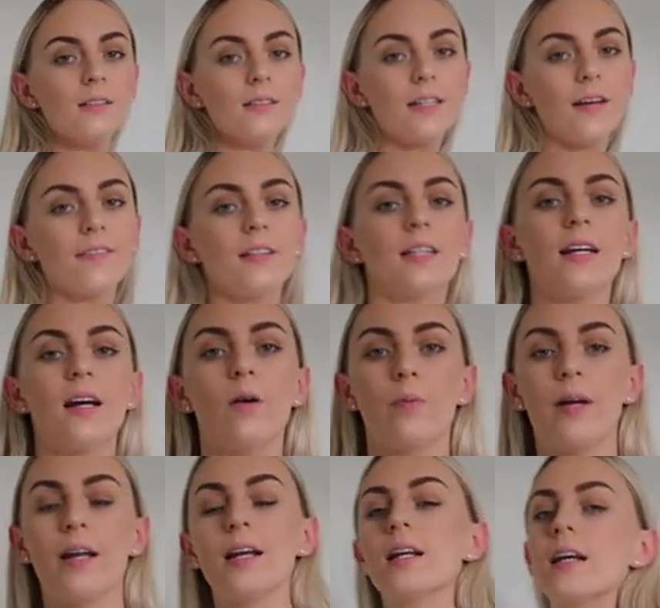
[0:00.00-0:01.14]
definitely a
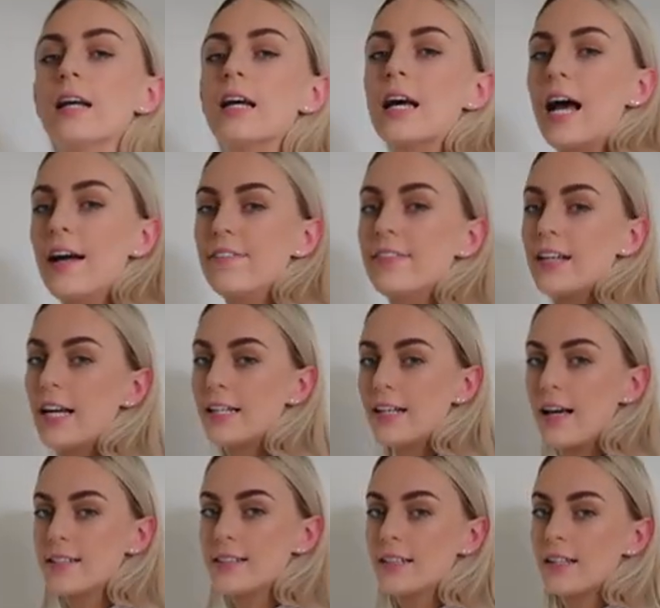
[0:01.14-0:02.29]
win I feel like
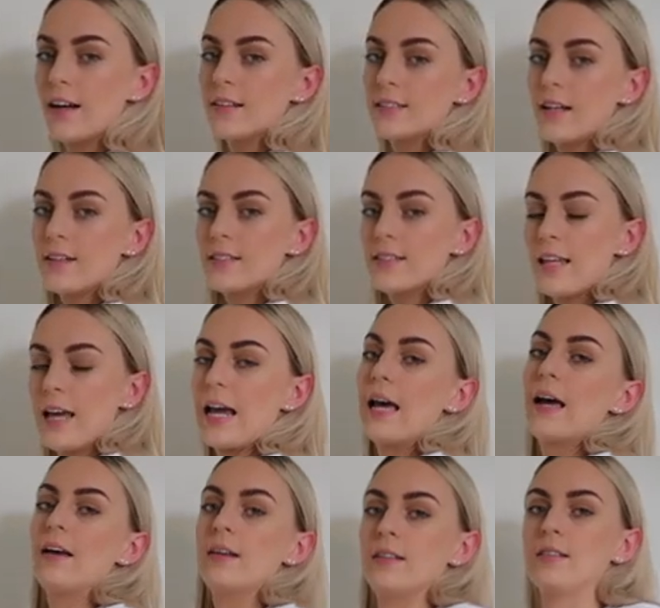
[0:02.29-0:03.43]
Nasty Gal does
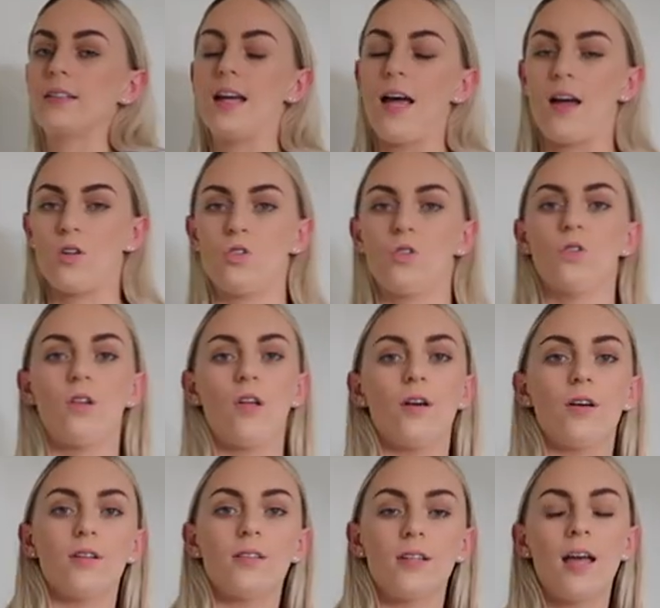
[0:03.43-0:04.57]
their casual
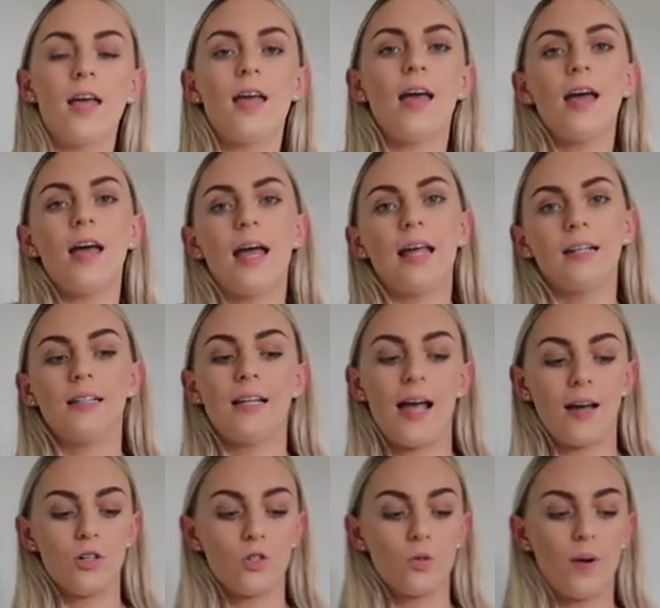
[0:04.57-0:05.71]
clothes and
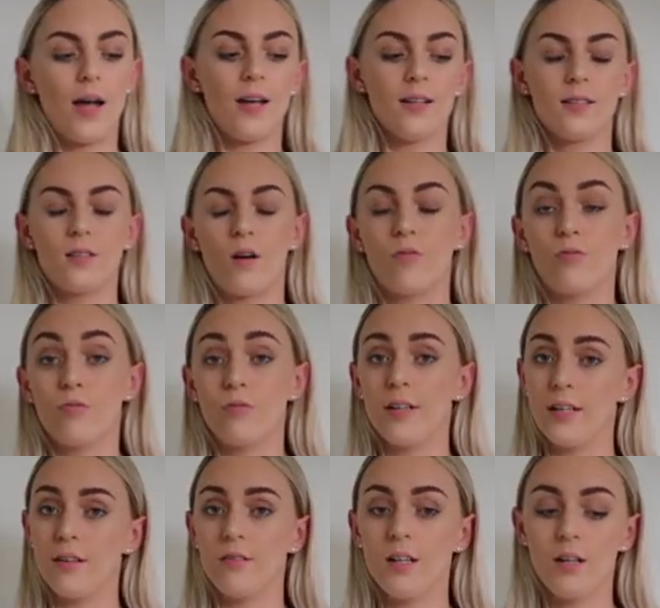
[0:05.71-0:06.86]
loungewear and stuff
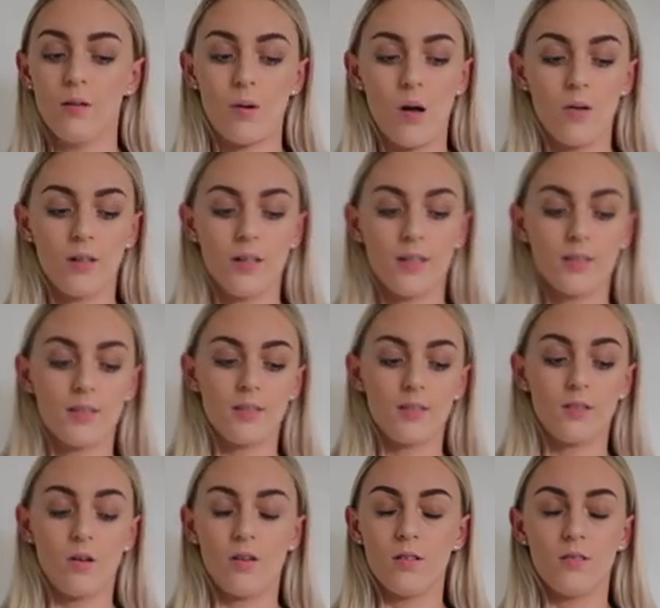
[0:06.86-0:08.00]
really really well and it's
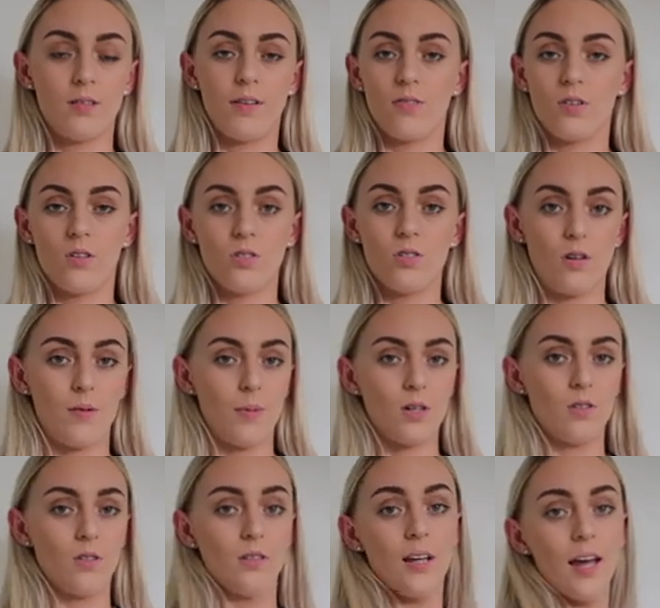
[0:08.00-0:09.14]
got they've got so
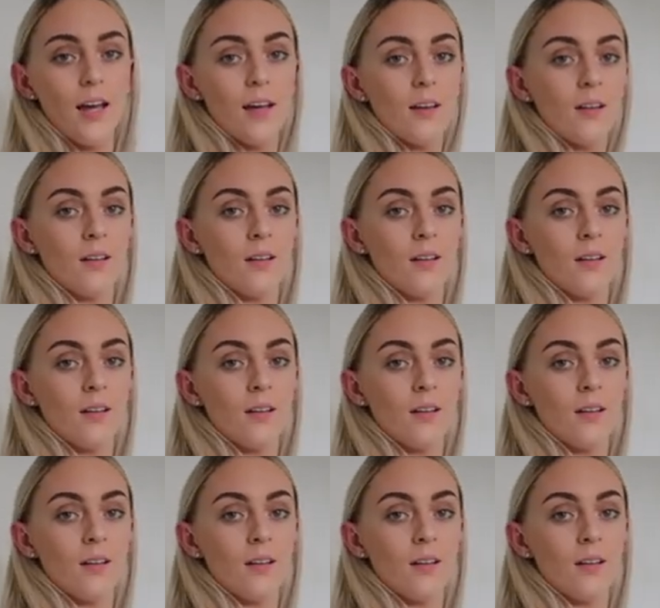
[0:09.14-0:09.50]
much on there